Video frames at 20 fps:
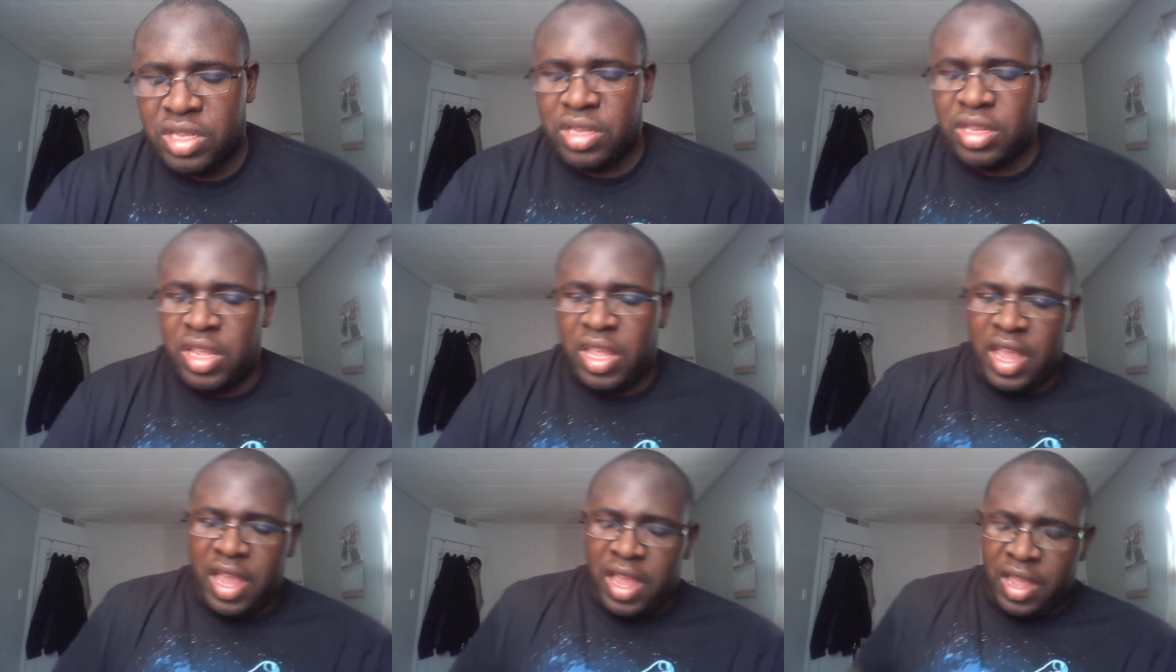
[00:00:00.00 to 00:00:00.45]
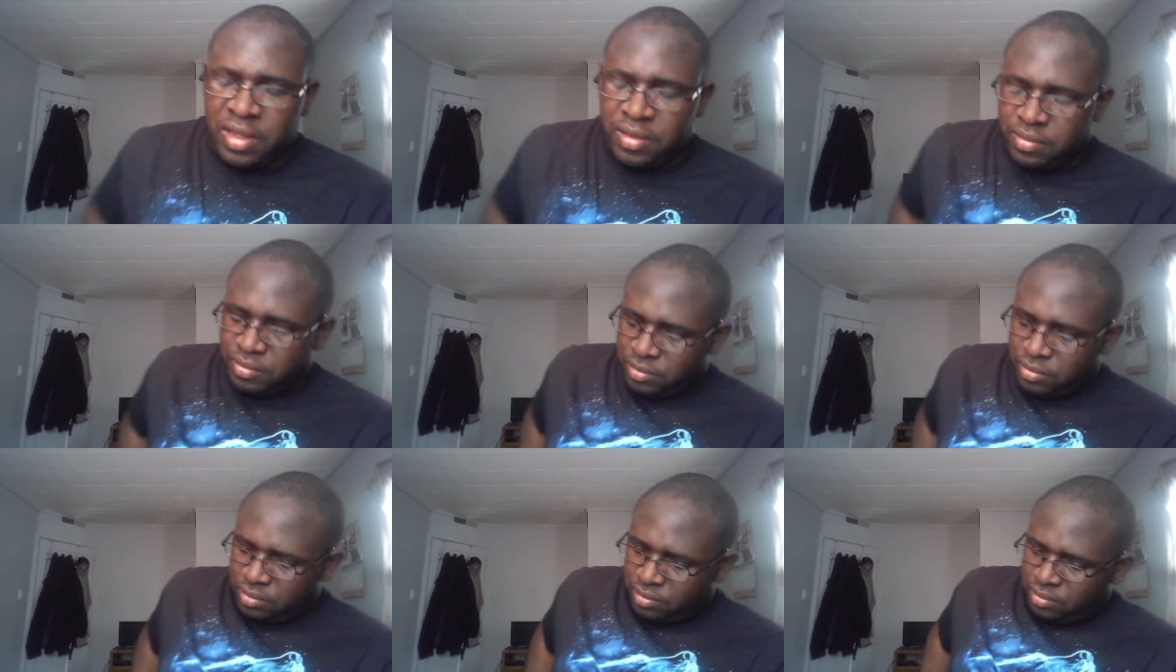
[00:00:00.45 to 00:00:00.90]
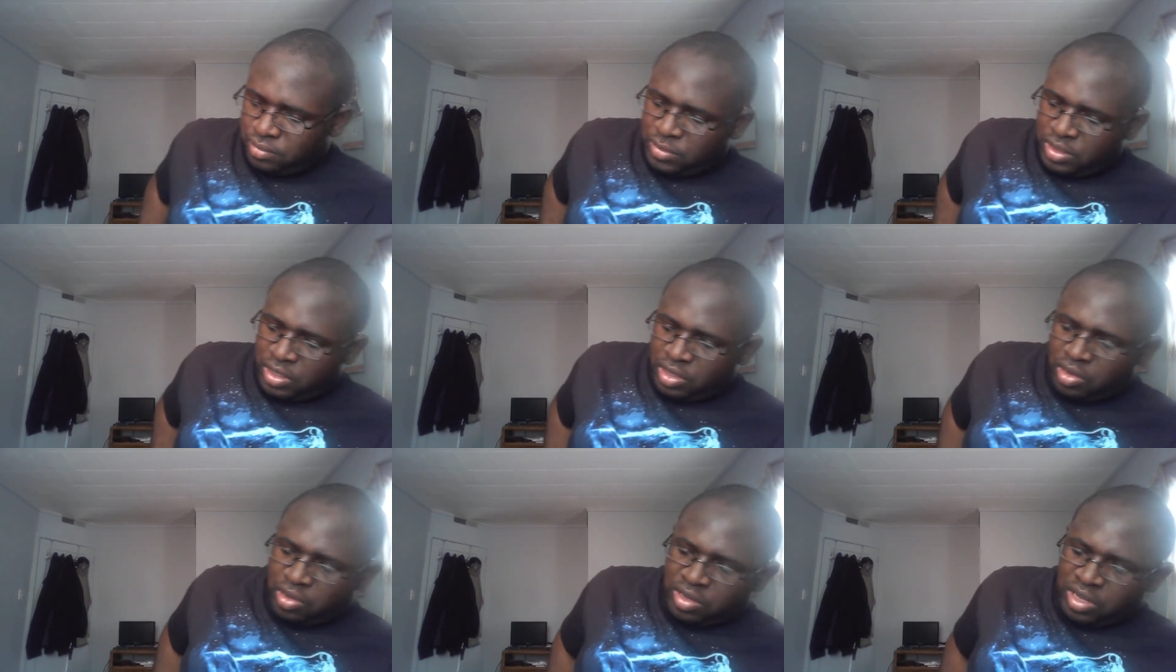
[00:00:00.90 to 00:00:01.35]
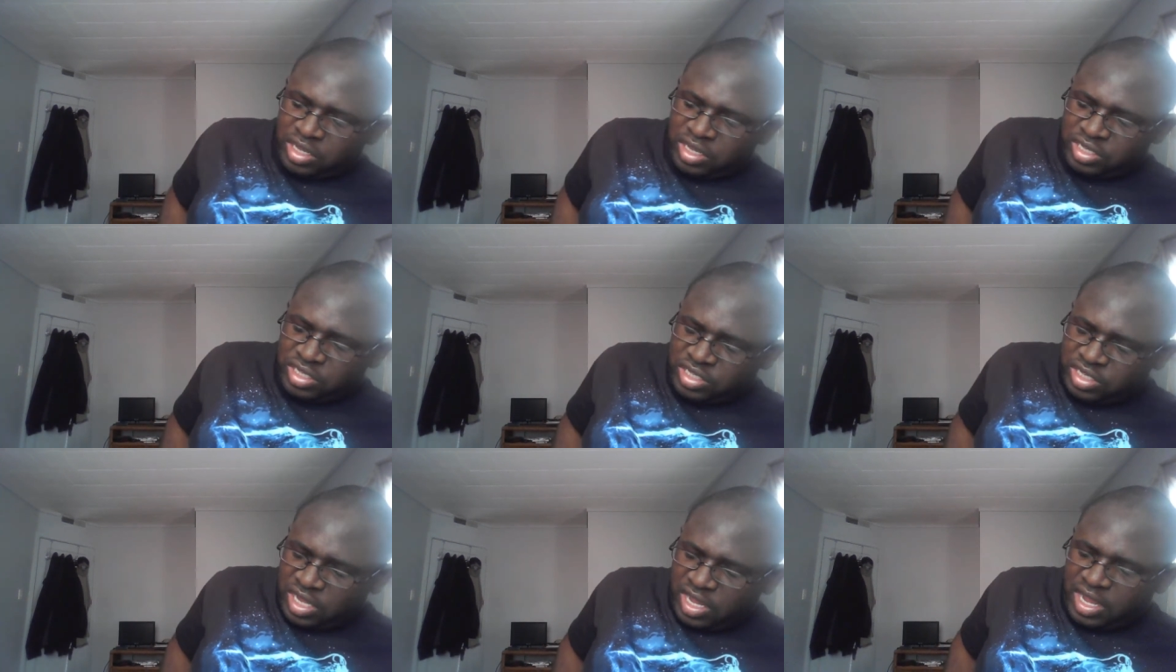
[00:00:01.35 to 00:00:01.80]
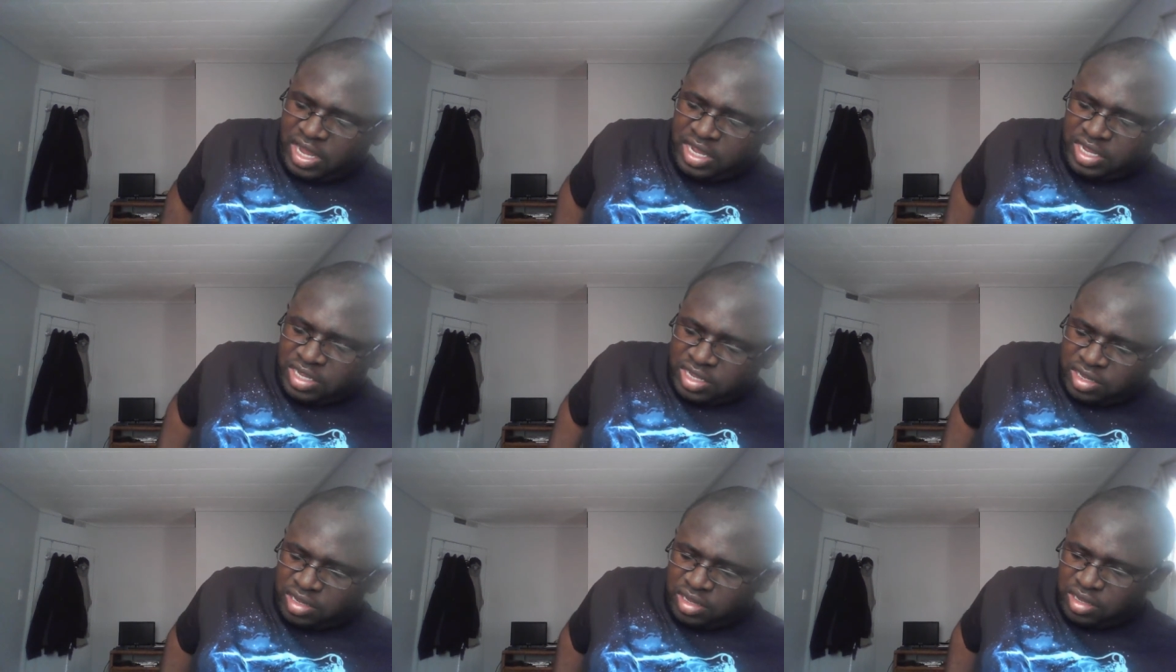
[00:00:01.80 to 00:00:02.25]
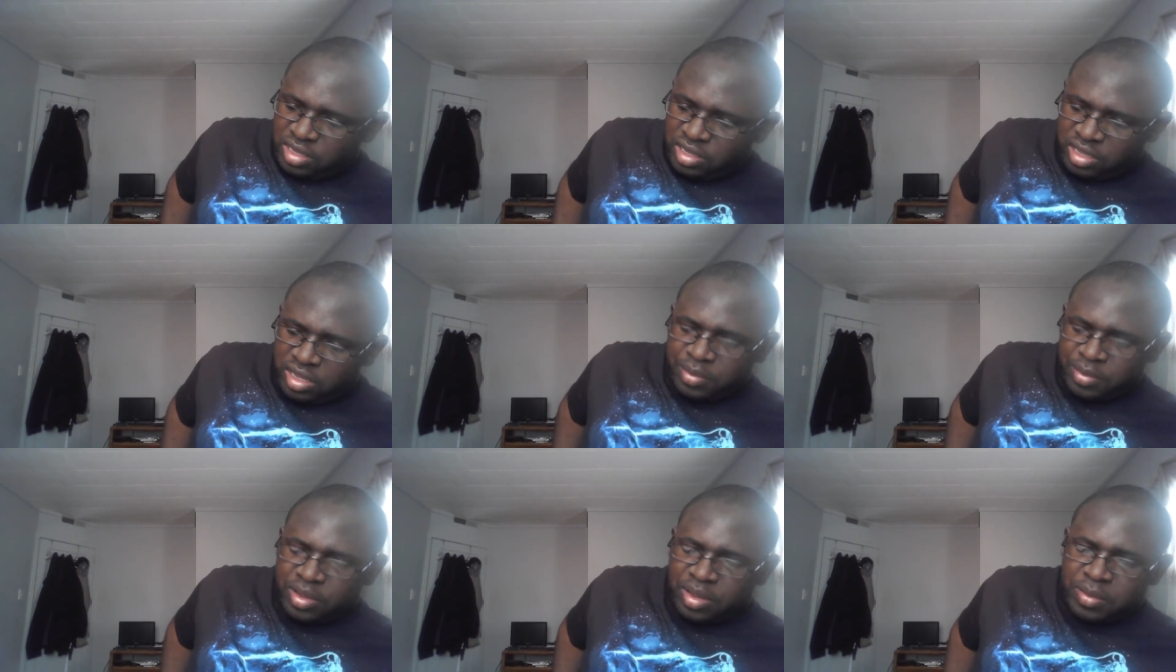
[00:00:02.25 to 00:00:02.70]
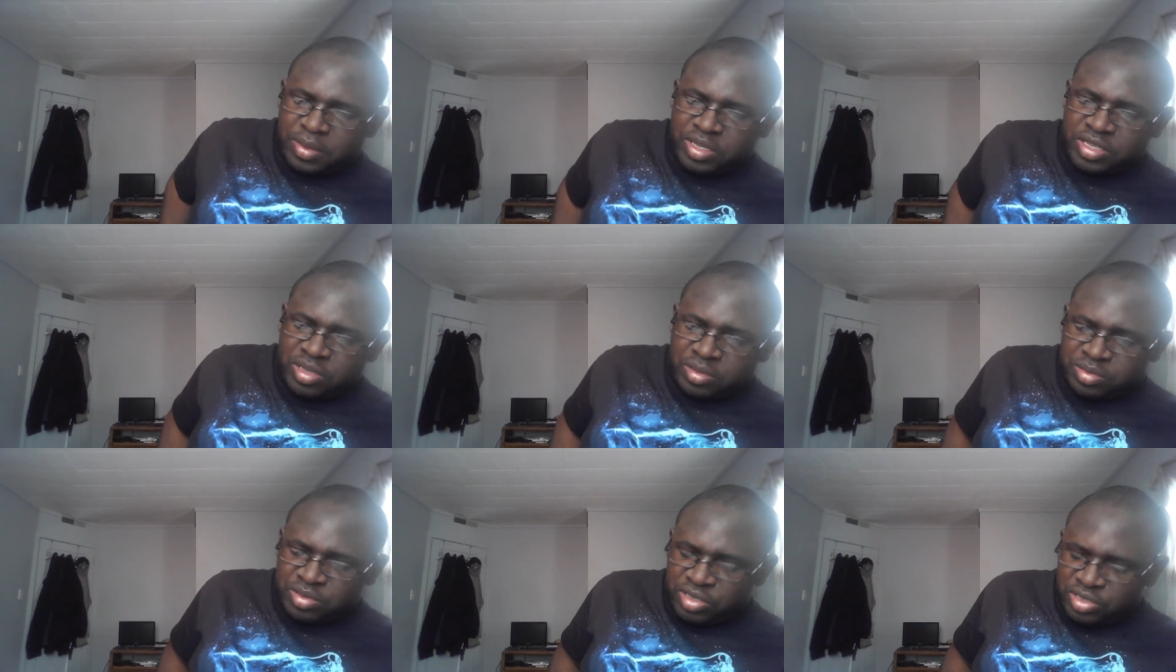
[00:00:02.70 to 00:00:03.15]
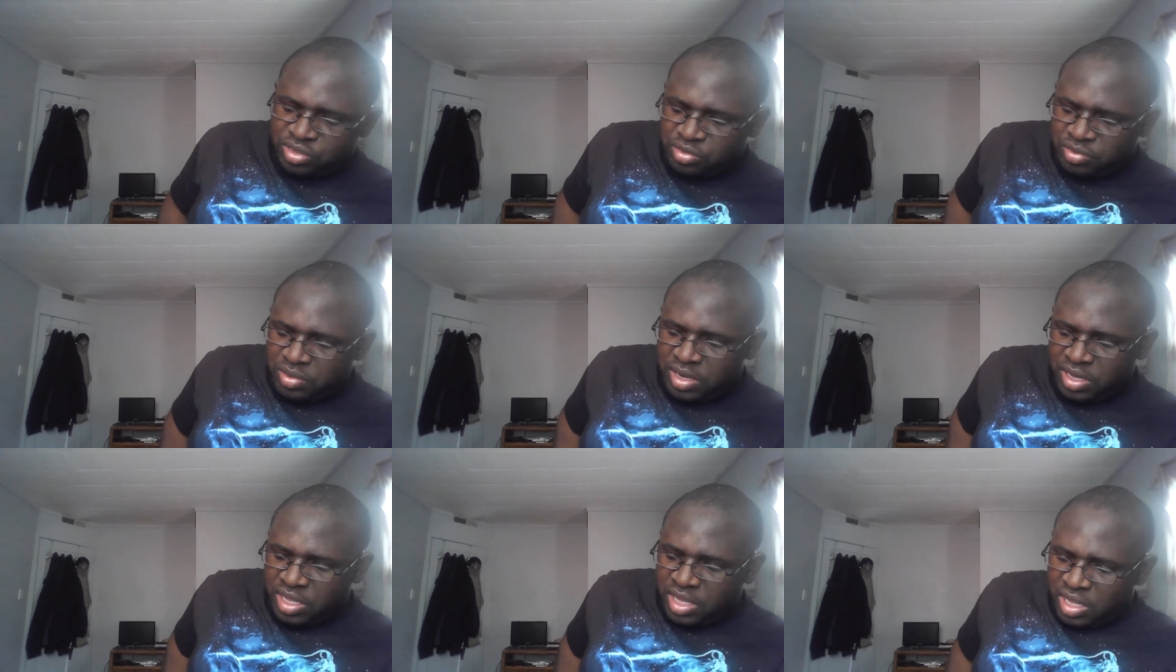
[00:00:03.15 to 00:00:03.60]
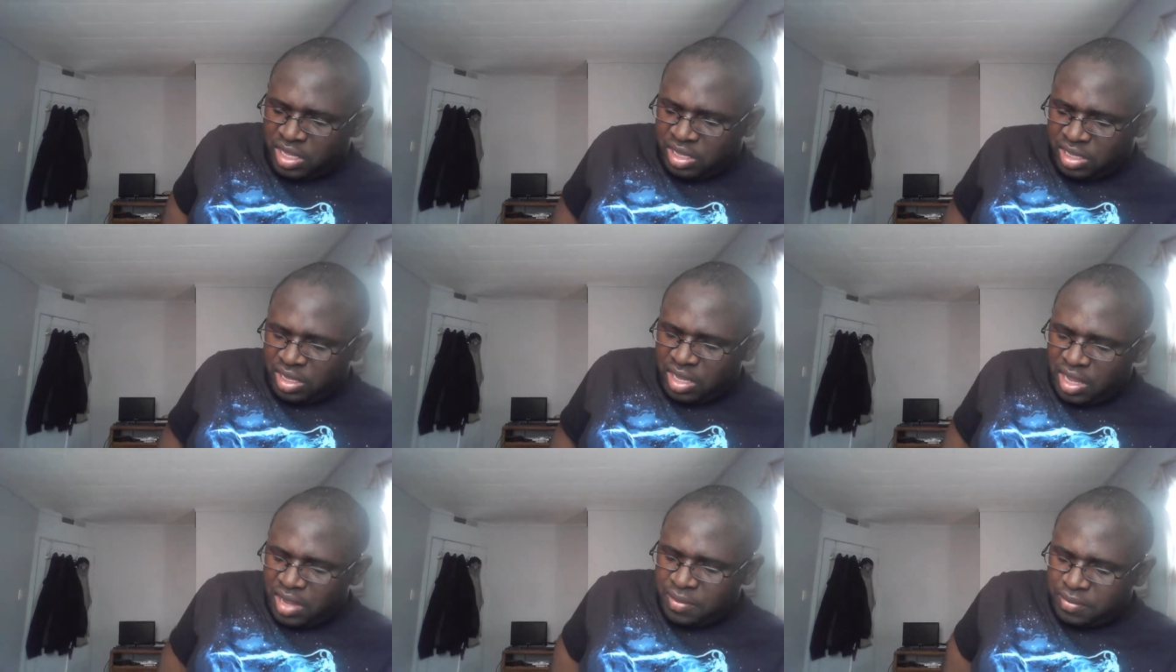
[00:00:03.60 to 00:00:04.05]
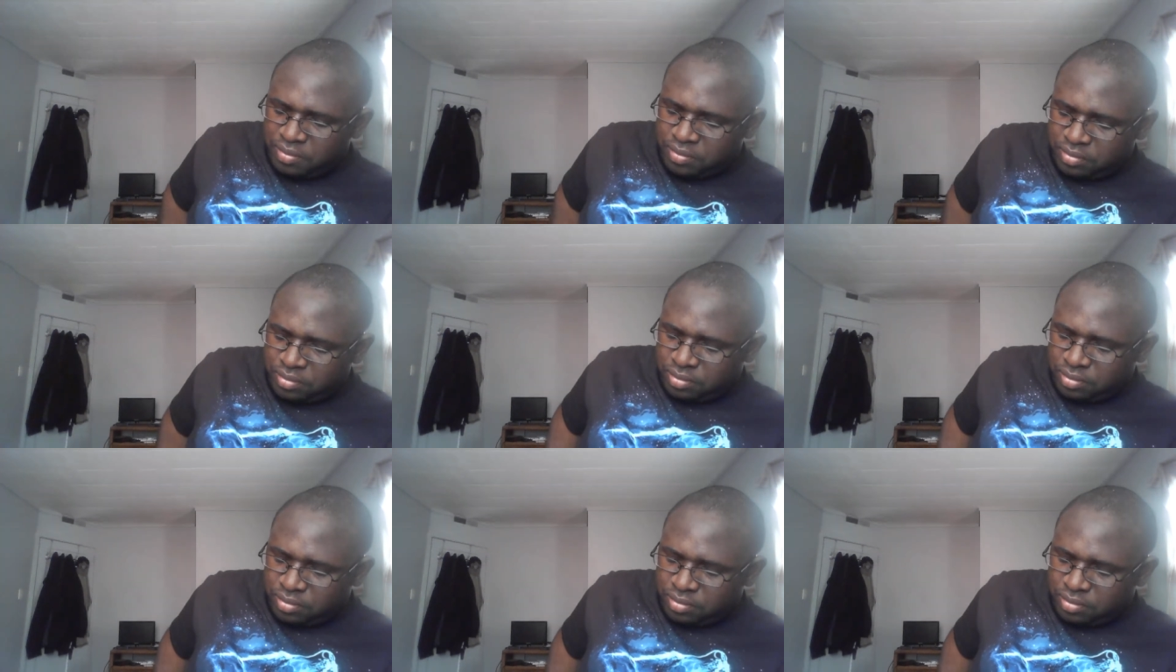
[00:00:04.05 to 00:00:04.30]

Yeah. Hold on a sec. Let me get myself situated. Yep.